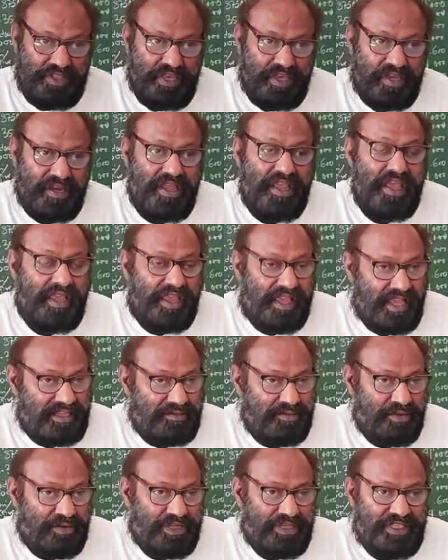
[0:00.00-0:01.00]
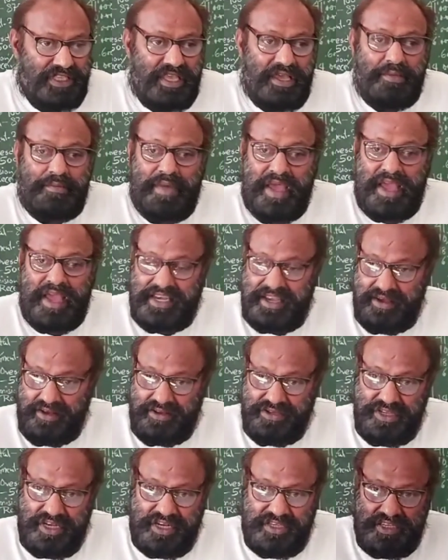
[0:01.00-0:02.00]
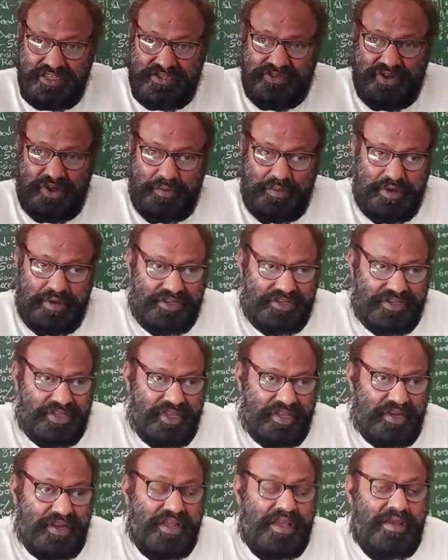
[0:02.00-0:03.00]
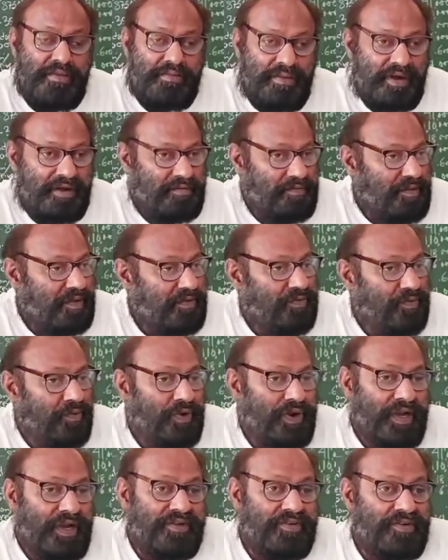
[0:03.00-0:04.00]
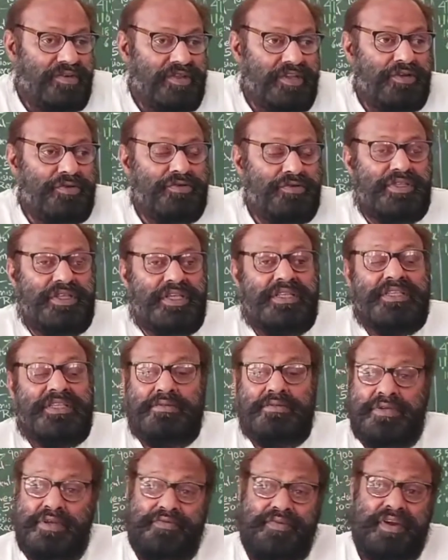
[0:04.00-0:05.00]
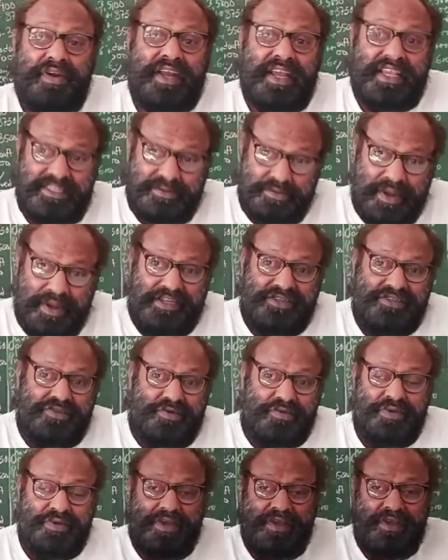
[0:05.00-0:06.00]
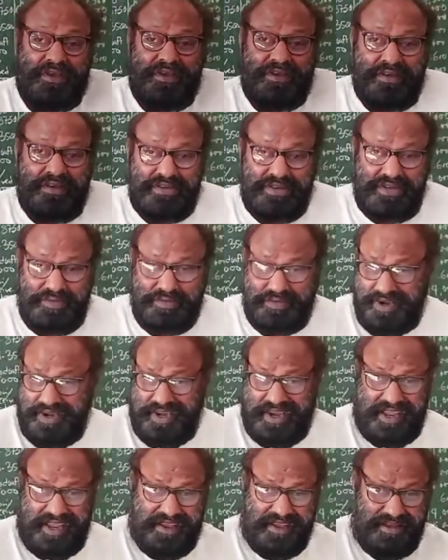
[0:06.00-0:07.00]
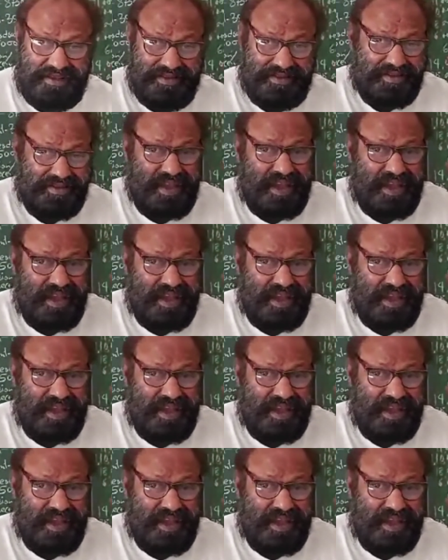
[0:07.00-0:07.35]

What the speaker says: typical journal entries have to be there, cash book is there, bank reconciliation statement is there. But before entering into the different aspects of